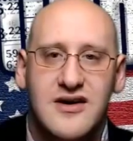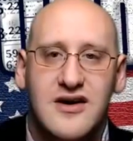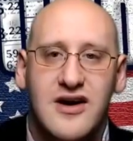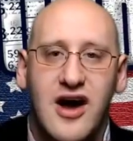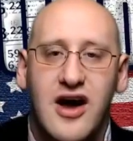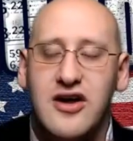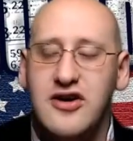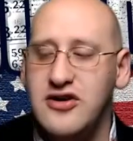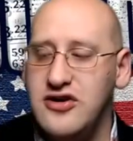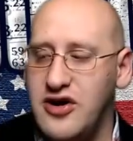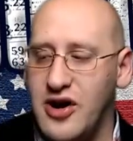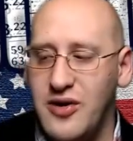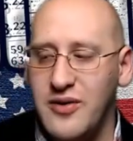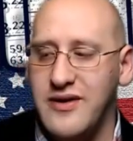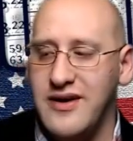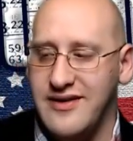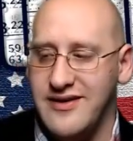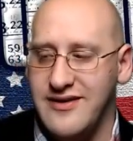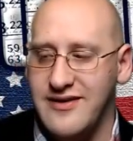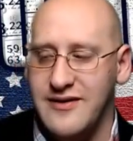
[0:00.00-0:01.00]

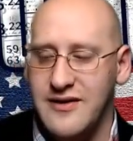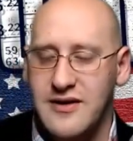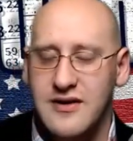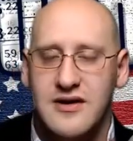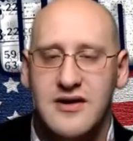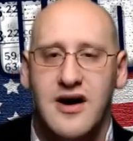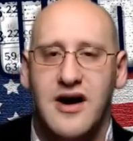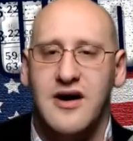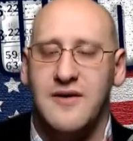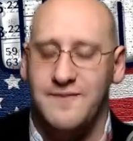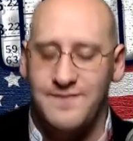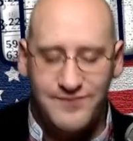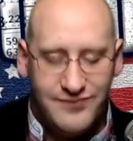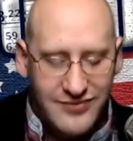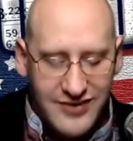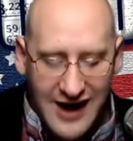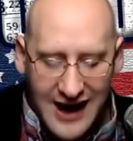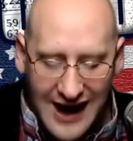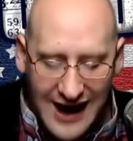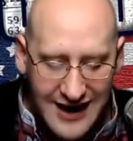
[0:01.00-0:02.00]
Notice,
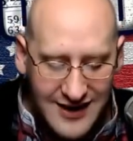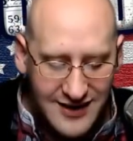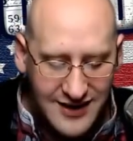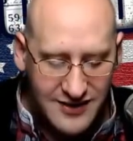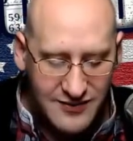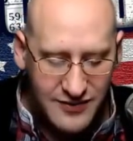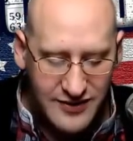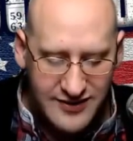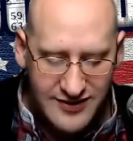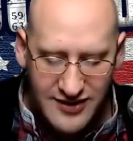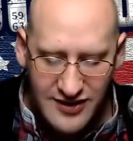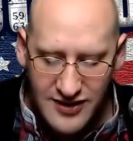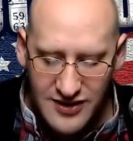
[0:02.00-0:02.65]
the island was